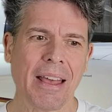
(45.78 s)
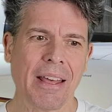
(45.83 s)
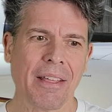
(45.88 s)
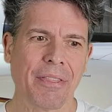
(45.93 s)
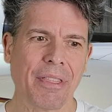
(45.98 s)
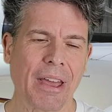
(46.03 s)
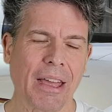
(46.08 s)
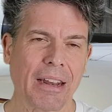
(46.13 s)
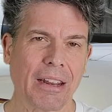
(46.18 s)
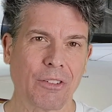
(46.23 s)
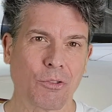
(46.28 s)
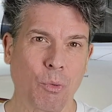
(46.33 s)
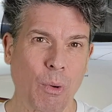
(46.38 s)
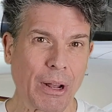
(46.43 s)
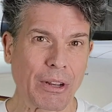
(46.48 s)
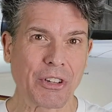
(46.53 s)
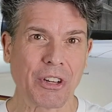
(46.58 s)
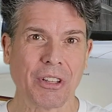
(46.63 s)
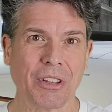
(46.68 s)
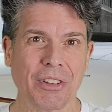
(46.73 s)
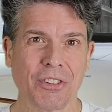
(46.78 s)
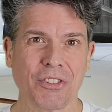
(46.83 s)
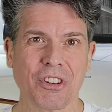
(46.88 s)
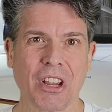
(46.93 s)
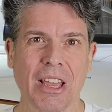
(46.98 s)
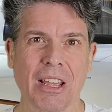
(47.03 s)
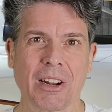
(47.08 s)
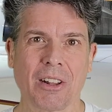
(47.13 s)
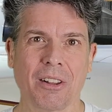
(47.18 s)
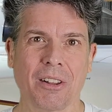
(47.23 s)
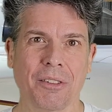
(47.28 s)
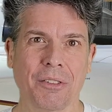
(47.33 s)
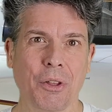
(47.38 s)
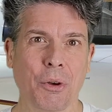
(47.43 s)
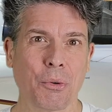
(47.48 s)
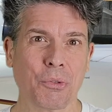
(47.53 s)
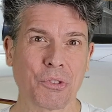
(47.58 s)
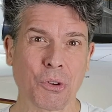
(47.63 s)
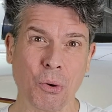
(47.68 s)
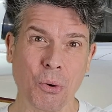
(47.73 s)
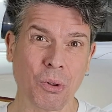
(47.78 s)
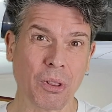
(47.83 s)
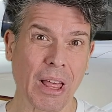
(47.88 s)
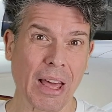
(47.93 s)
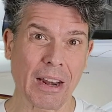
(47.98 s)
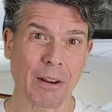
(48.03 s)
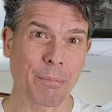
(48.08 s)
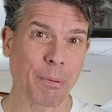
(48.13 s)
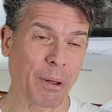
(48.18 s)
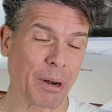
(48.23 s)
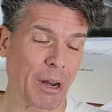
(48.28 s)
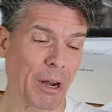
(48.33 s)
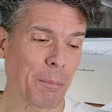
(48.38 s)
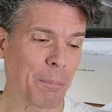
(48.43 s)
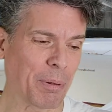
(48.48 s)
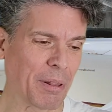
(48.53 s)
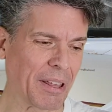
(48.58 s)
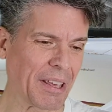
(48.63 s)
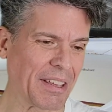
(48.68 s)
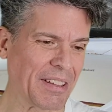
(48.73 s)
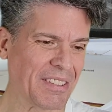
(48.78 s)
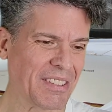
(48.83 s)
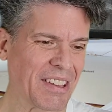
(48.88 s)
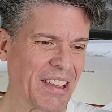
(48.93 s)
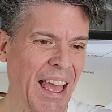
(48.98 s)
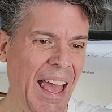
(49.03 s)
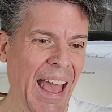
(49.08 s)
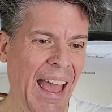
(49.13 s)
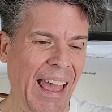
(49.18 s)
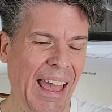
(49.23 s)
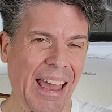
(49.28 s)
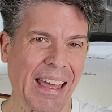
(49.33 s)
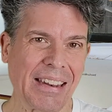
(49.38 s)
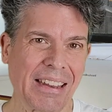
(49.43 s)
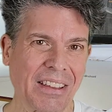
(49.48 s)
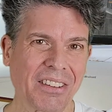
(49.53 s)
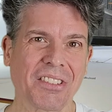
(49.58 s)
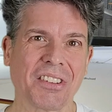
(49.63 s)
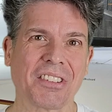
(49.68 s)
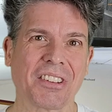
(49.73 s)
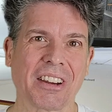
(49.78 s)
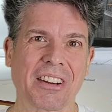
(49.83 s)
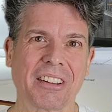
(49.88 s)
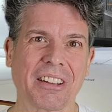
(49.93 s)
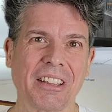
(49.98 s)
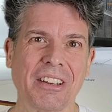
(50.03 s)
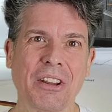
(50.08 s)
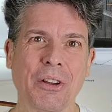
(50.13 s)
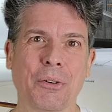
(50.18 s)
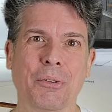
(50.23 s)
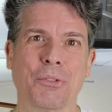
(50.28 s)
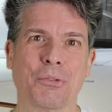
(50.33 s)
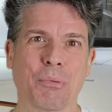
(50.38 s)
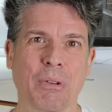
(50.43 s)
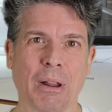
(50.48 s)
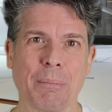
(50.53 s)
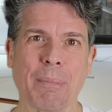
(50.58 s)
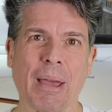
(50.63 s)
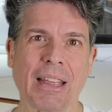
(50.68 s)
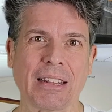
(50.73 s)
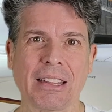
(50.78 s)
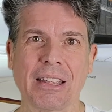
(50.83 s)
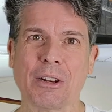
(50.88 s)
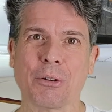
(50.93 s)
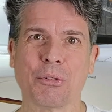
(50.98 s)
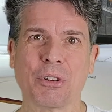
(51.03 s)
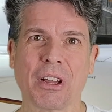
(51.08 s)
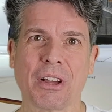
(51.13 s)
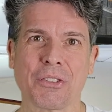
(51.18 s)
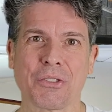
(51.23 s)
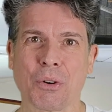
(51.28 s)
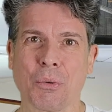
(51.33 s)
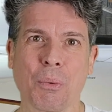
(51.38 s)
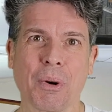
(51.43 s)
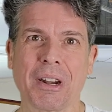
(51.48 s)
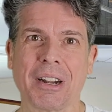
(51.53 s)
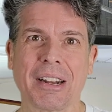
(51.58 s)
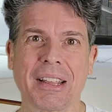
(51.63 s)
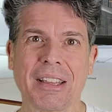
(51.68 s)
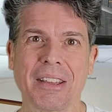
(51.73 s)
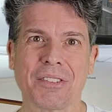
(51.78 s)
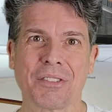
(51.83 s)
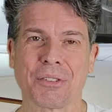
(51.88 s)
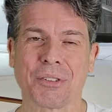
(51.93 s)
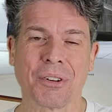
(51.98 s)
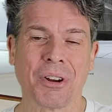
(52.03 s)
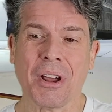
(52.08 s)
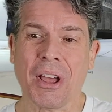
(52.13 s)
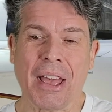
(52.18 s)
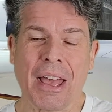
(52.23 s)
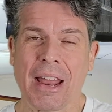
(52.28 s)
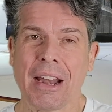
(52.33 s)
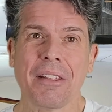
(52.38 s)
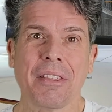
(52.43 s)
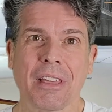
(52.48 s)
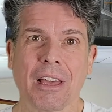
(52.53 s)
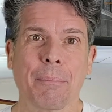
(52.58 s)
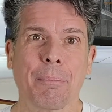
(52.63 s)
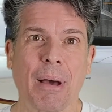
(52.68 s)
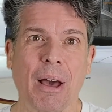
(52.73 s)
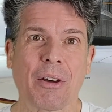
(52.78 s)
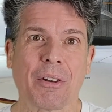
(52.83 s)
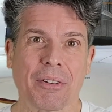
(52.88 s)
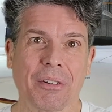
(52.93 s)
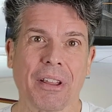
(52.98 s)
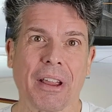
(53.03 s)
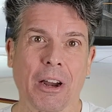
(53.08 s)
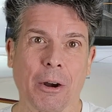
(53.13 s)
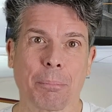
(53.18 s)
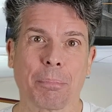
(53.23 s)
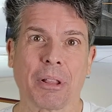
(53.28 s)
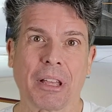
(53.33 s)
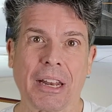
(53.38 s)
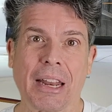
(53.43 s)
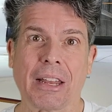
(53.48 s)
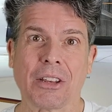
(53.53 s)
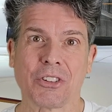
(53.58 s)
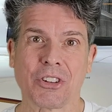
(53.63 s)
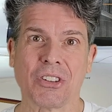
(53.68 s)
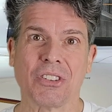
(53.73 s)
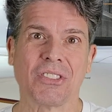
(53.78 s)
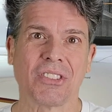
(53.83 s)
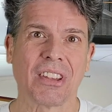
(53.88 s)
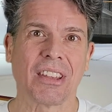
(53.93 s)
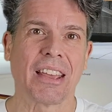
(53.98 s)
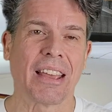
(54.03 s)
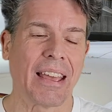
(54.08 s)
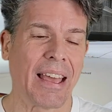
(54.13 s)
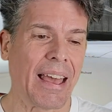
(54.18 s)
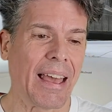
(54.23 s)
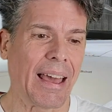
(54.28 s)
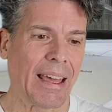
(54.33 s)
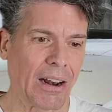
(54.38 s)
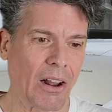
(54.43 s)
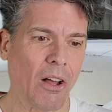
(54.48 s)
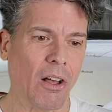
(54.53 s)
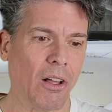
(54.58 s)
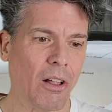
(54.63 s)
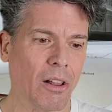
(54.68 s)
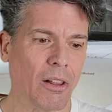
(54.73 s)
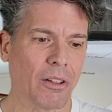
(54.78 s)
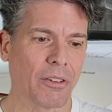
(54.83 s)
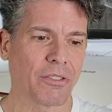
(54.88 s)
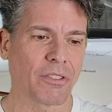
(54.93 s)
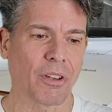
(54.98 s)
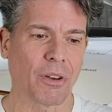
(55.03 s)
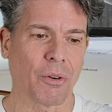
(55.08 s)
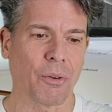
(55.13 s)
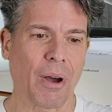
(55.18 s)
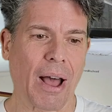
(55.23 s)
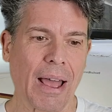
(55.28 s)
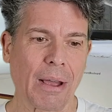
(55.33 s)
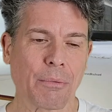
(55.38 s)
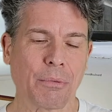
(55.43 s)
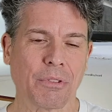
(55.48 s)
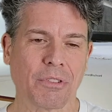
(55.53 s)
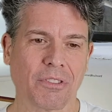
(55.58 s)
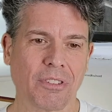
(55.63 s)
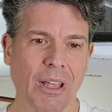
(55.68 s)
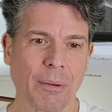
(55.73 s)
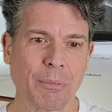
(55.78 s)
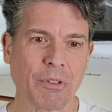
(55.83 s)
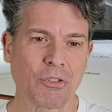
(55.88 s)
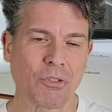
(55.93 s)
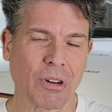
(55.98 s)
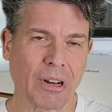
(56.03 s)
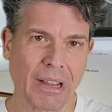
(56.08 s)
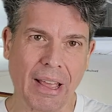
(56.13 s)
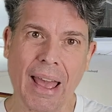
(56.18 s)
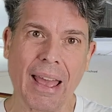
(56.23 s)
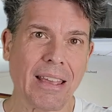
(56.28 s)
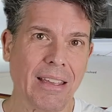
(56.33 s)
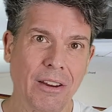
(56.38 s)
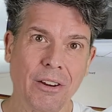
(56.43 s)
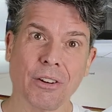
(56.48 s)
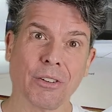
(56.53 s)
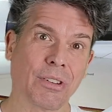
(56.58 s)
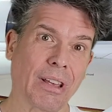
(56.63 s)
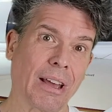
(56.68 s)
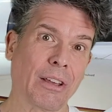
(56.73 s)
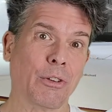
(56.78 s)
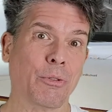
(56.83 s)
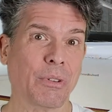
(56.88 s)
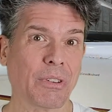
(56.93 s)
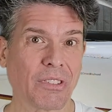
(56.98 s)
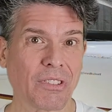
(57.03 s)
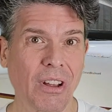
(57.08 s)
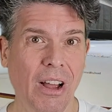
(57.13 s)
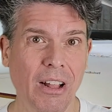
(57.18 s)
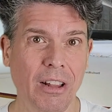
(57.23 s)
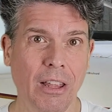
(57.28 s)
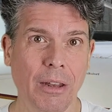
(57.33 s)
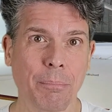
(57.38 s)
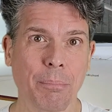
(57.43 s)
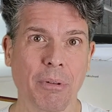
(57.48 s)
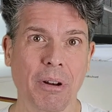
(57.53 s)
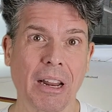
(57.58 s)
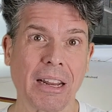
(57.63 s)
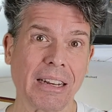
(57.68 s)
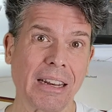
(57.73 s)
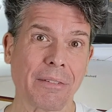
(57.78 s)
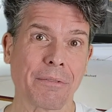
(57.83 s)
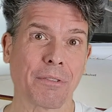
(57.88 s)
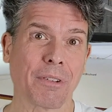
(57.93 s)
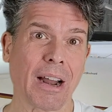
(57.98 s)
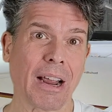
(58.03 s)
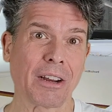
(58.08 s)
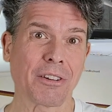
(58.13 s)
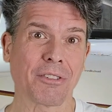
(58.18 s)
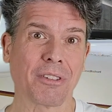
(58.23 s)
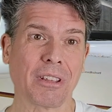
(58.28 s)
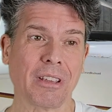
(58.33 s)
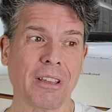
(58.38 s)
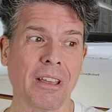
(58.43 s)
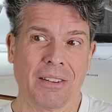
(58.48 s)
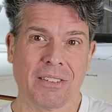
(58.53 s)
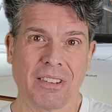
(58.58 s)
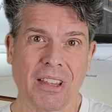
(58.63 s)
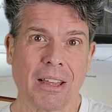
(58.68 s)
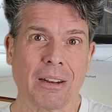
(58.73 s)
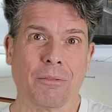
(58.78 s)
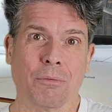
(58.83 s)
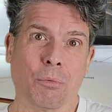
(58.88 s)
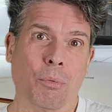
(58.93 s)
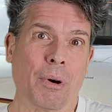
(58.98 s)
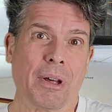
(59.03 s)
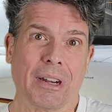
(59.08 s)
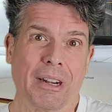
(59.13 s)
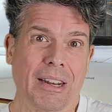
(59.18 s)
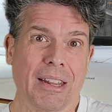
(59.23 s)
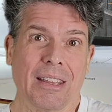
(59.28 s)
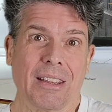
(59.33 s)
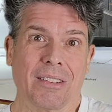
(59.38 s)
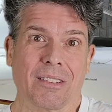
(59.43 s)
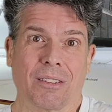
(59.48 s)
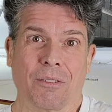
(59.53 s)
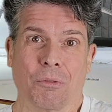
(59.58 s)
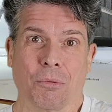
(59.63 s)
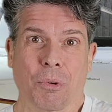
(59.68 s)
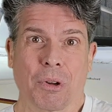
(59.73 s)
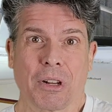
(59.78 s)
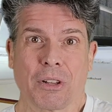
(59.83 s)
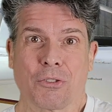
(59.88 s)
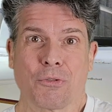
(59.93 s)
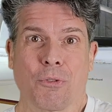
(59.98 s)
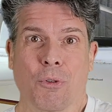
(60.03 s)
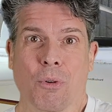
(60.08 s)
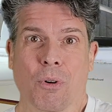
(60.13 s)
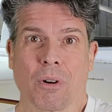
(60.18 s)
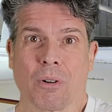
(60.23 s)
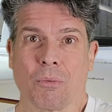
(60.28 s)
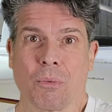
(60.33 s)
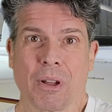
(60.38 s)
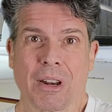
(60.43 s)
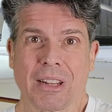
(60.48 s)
that is watching this channel knows a whole lot about airplanes and necessarily knows what a Magneto does or what it is or anything about airplane engines at all. So I was demonstrating, hey, here's how you install it, but I never actually said what it is and what it's for and what